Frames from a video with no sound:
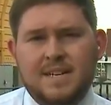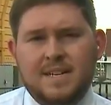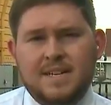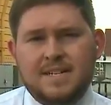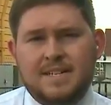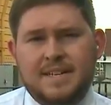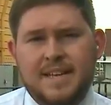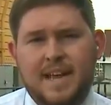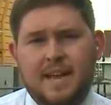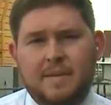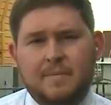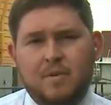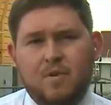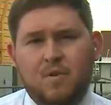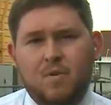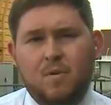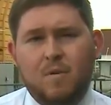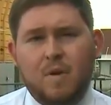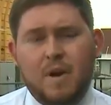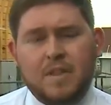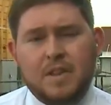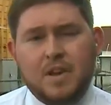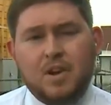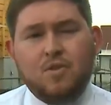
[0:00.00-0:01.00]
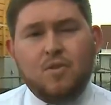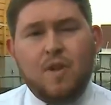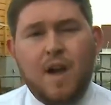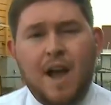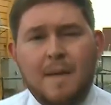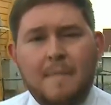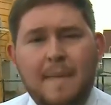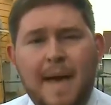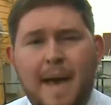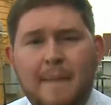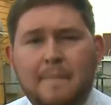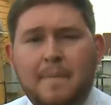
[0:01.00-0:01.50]
Sam Corey, the
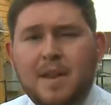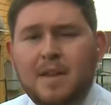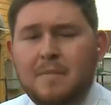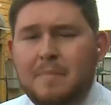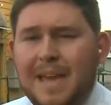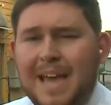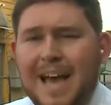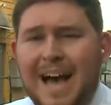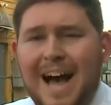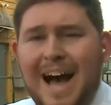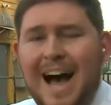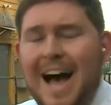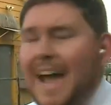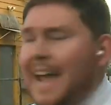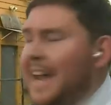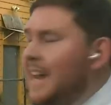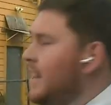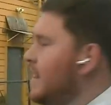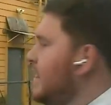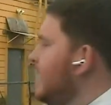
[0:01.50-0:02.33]
crime happened behind